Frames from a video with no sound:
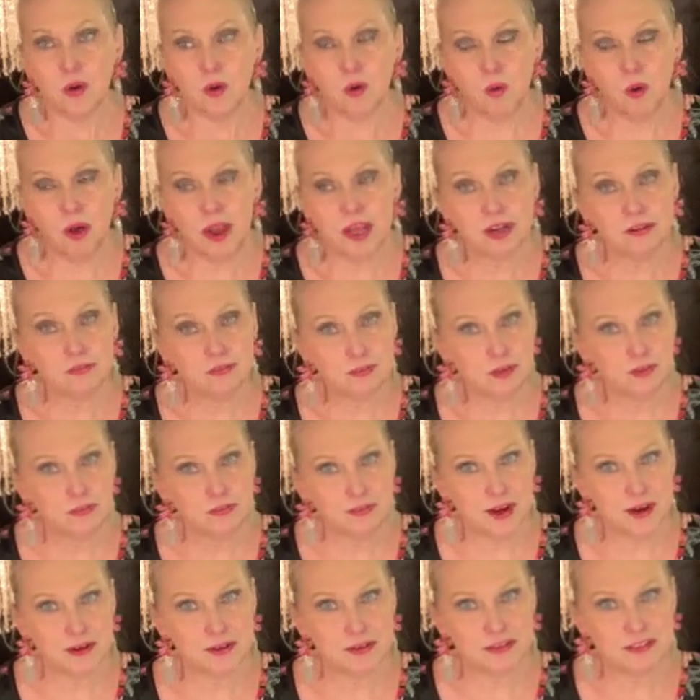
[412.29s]
quite a few
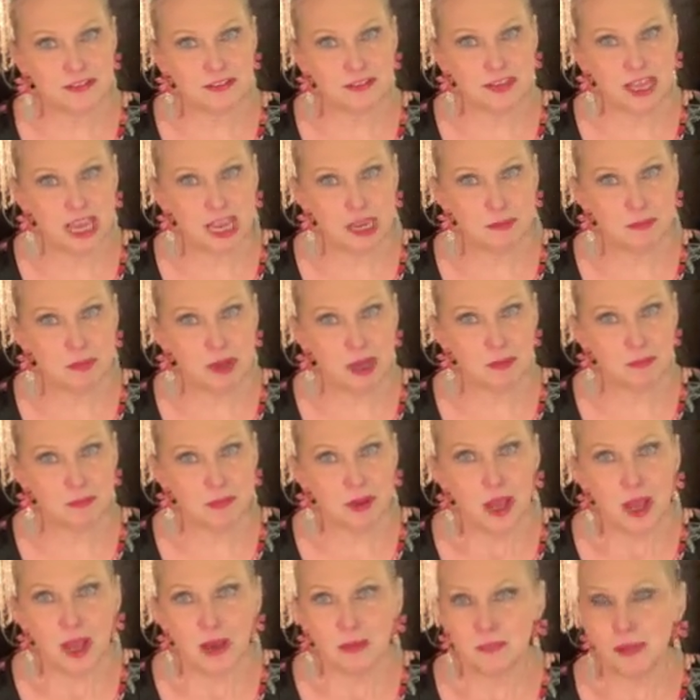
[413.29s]
fragrances came up,
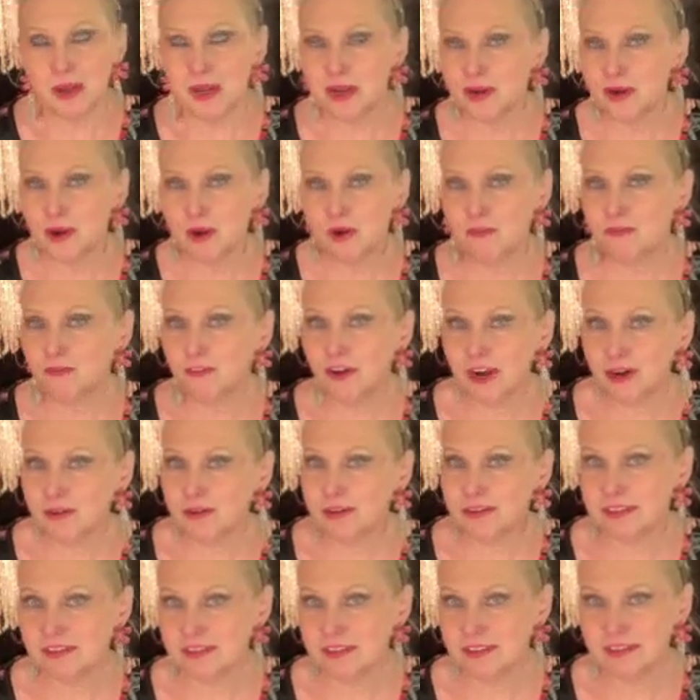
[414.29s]
but no
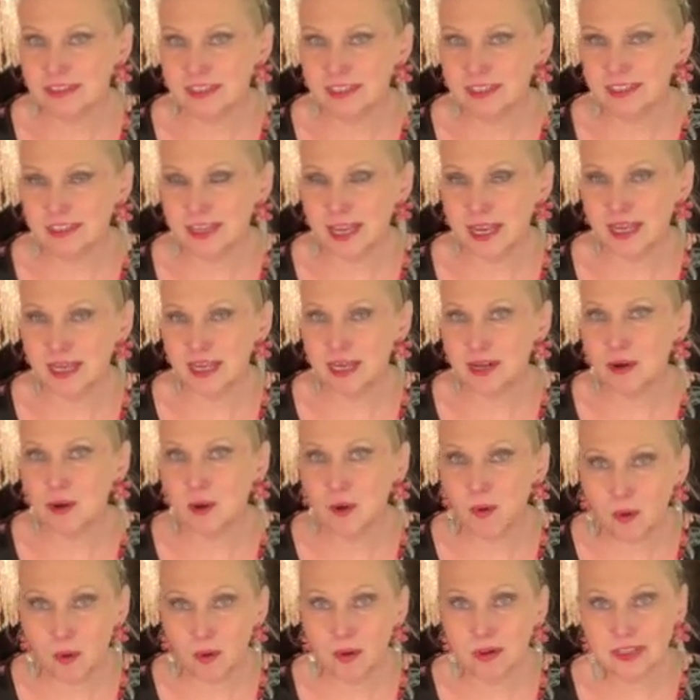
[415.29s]
fragrances containing
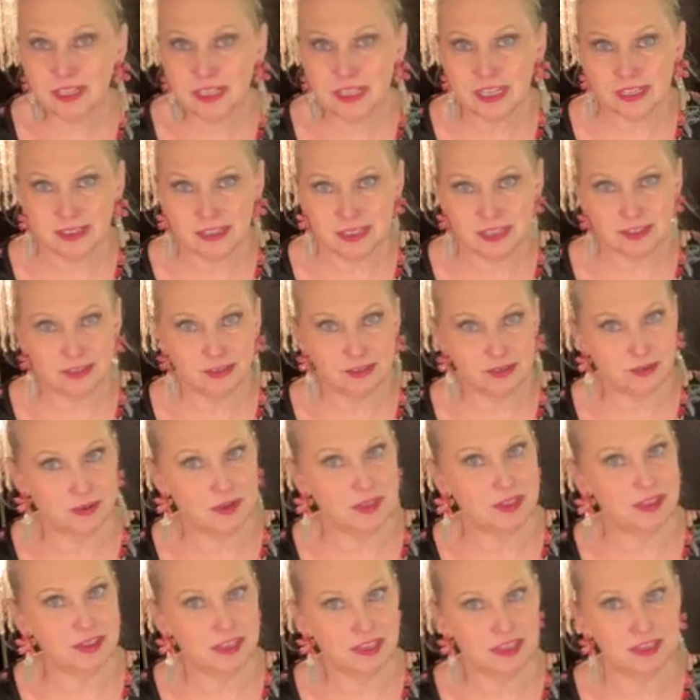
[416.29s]
only these
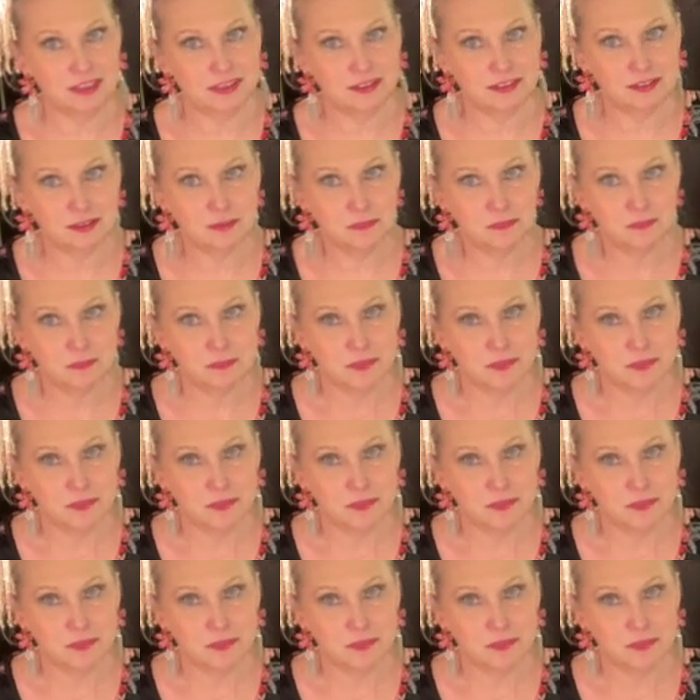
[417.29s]
three things.